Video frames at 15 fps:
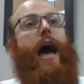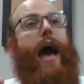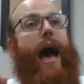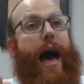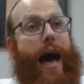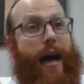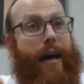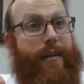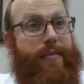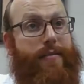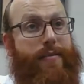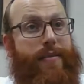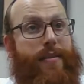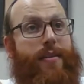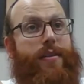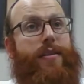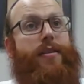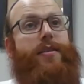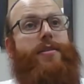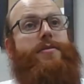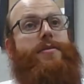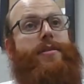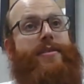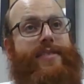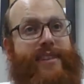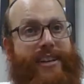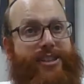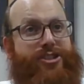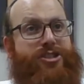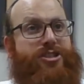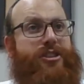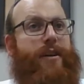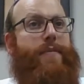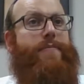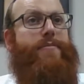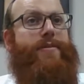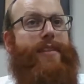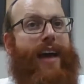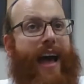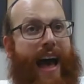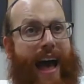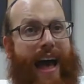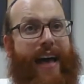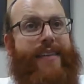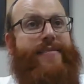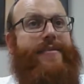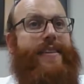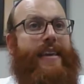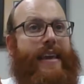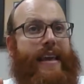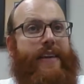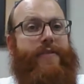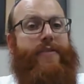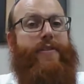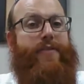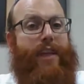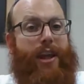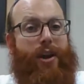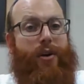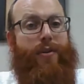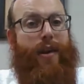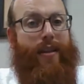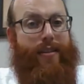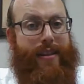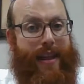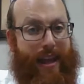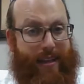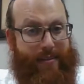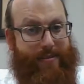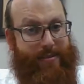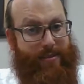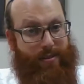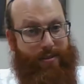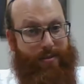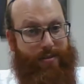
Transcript: and to teach them to ask even if they don't get the answer.